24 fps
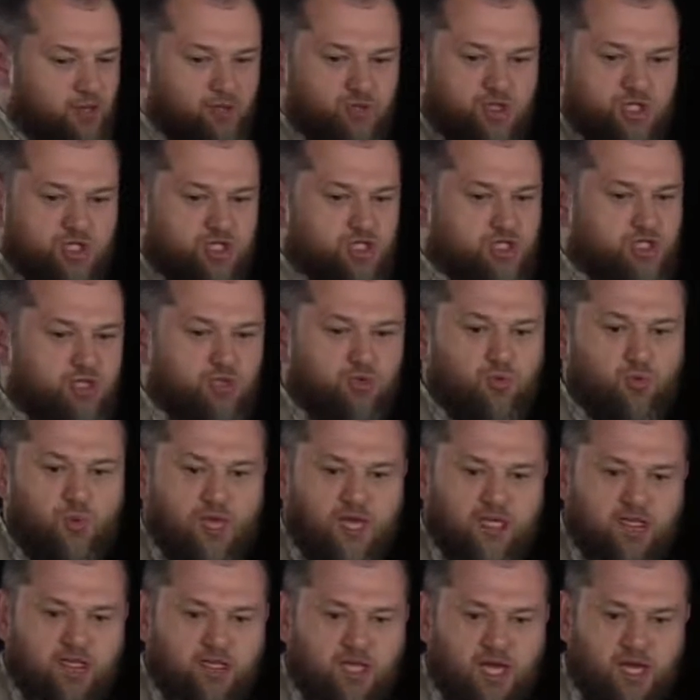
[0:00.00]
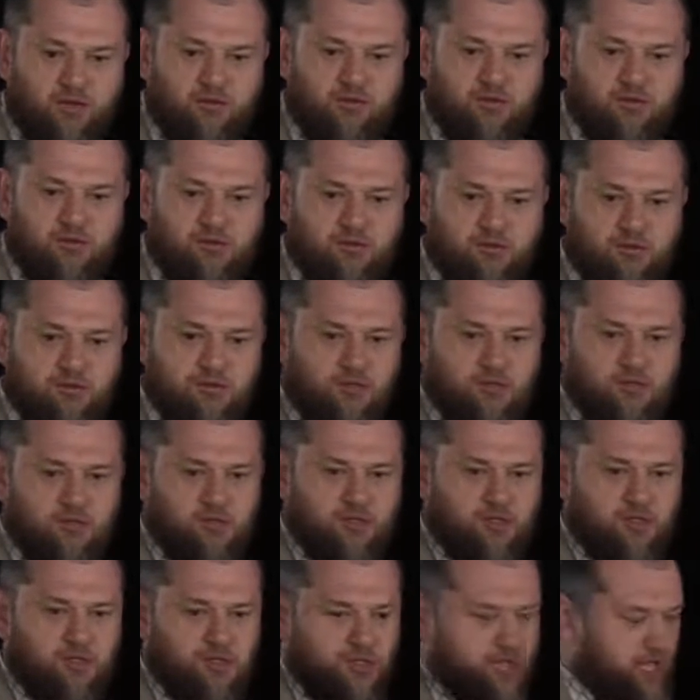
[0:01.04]
You just need to wait now.
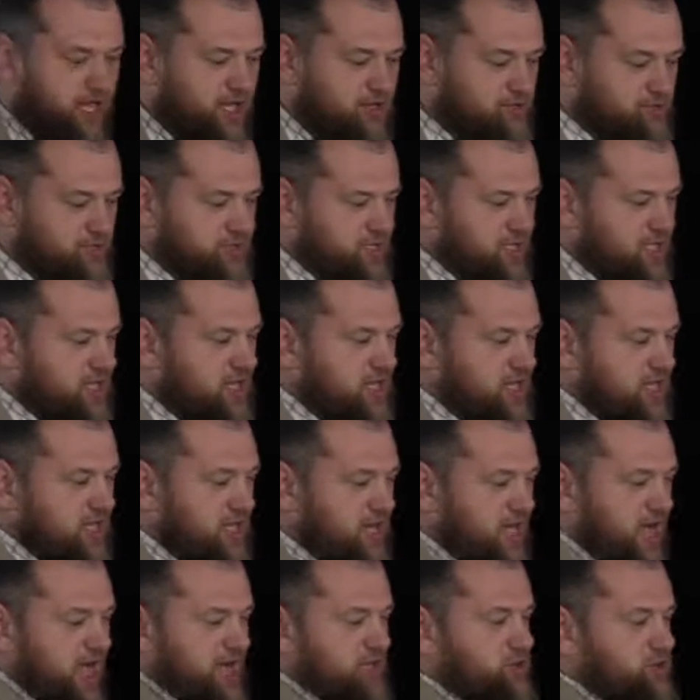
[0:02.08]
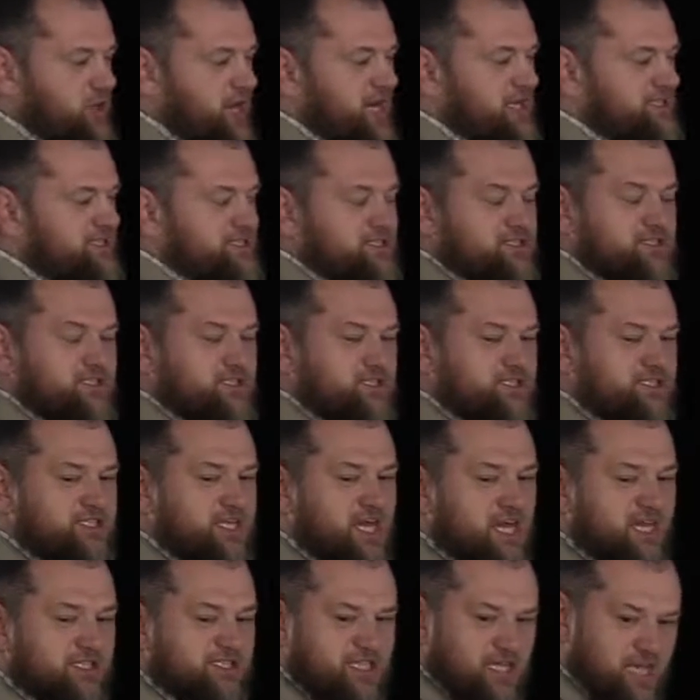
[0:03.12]
Okay, and you ask these
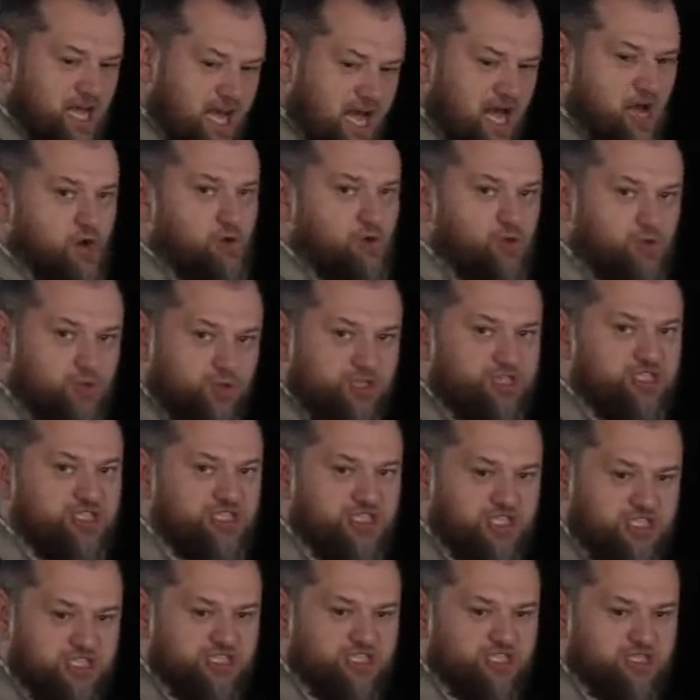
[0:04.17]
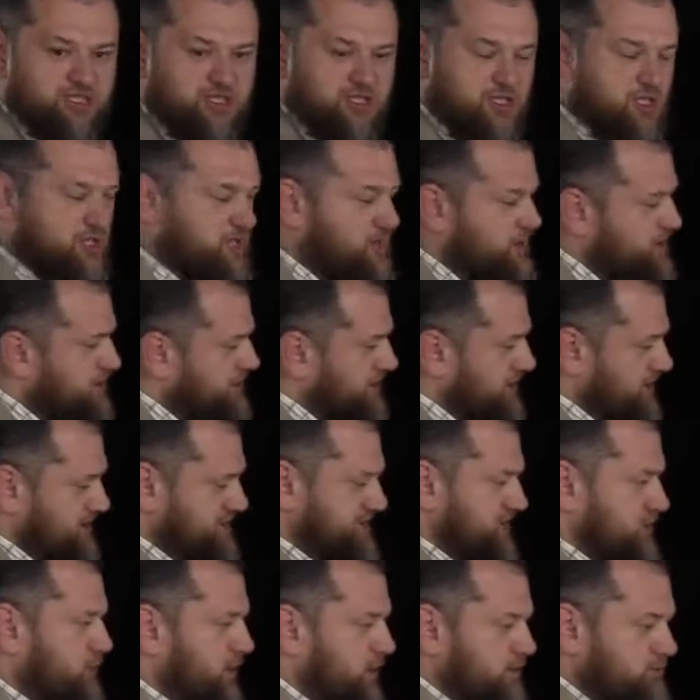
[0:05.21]
guys, how good is this? They
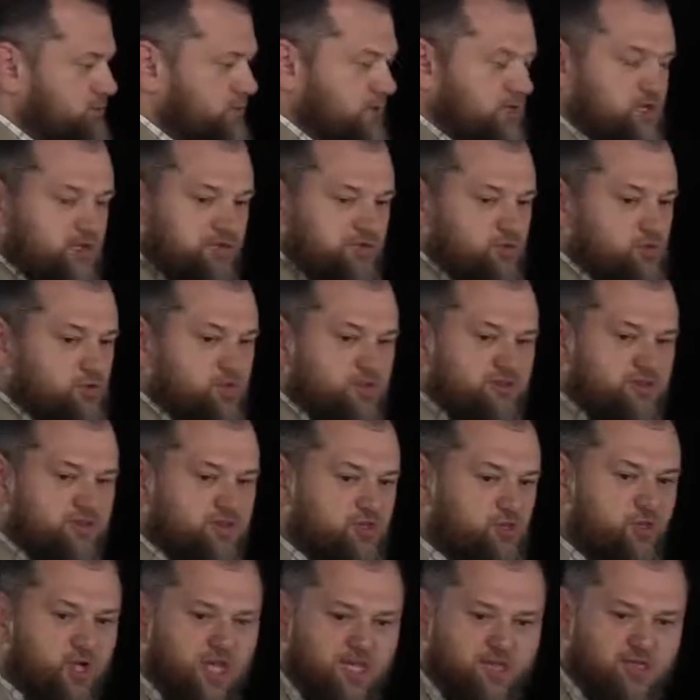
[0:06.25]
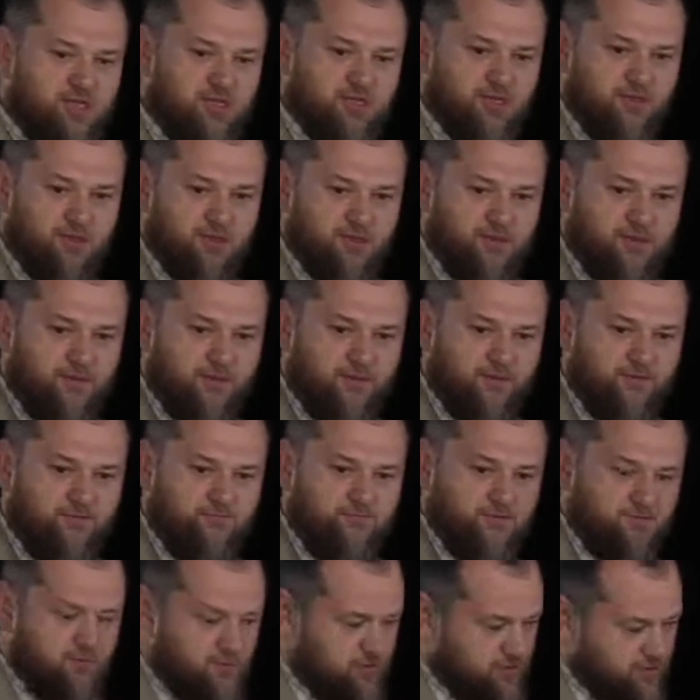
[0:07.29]
say, well, we'll give you even the rating.
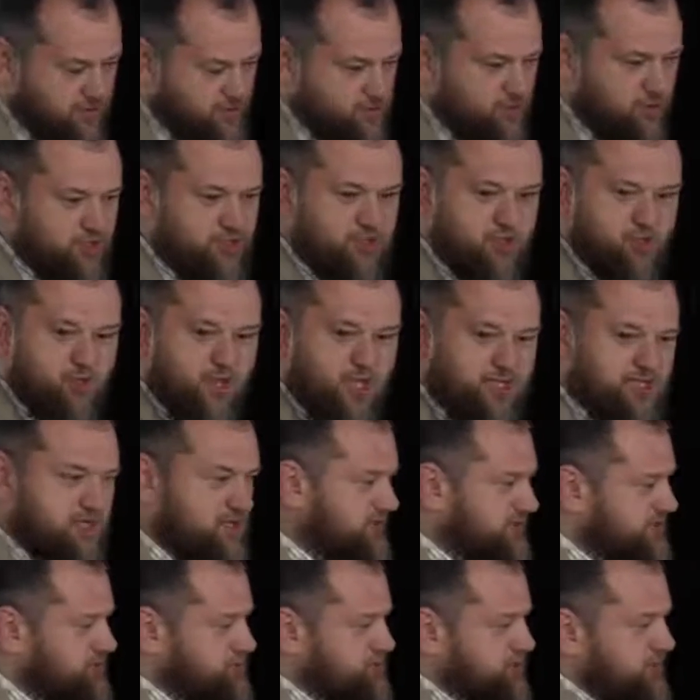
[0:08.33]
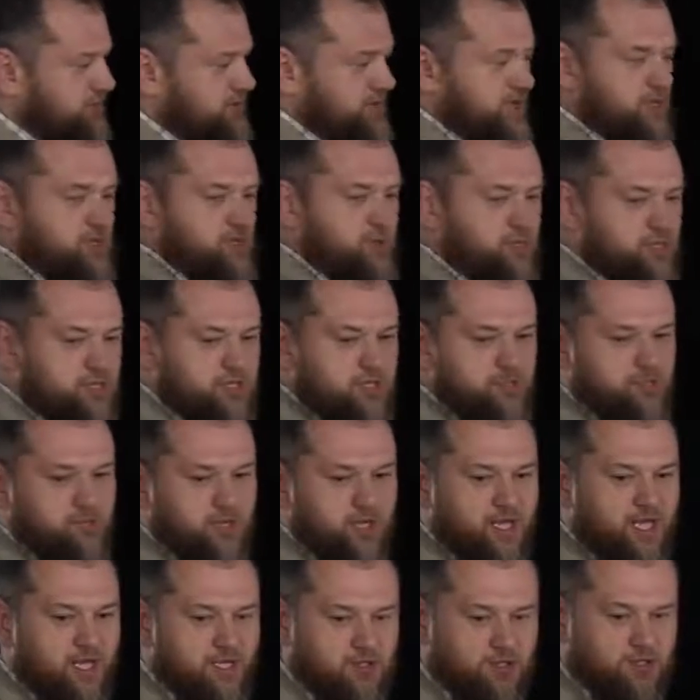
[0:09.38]
We'll throw in the rating. They call
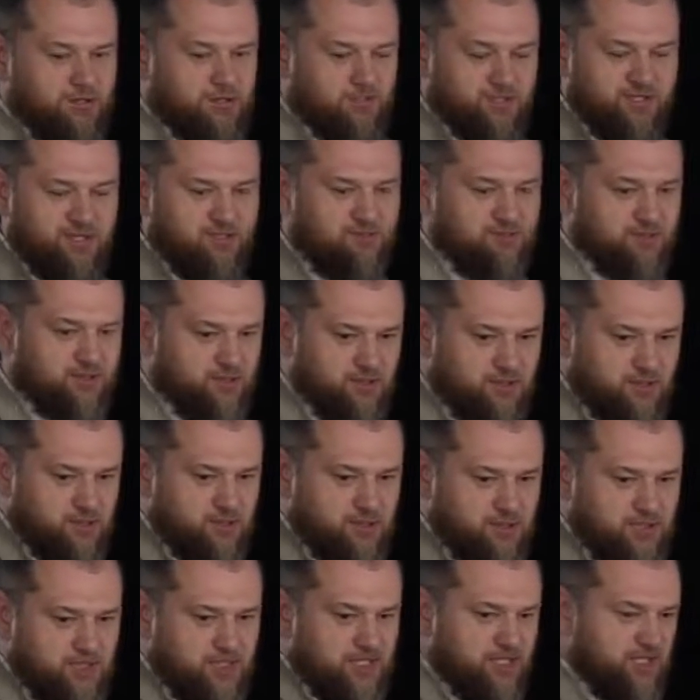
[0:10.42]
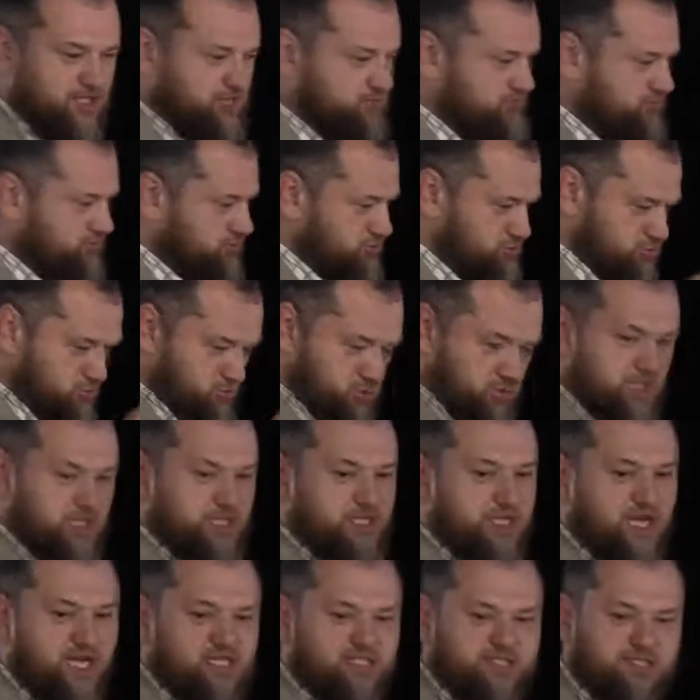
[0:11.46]
AAA or whatever, It's a really
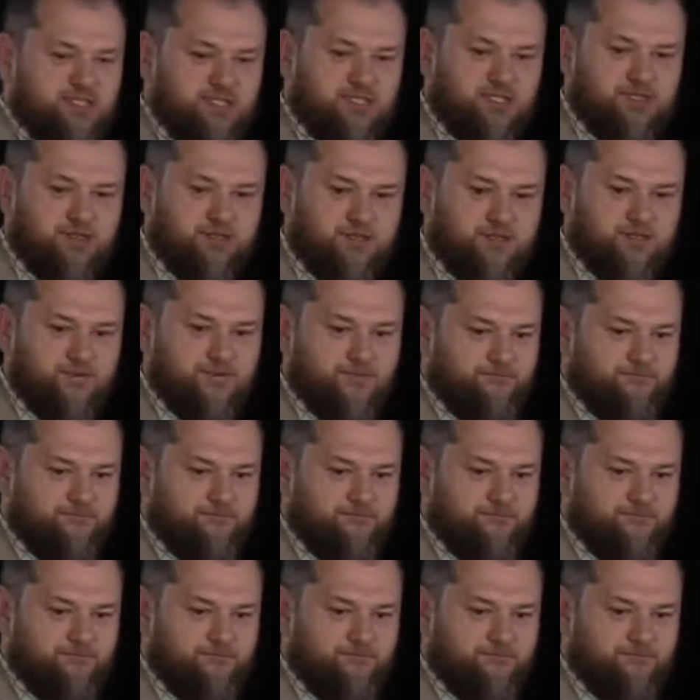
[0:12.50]
nice thing.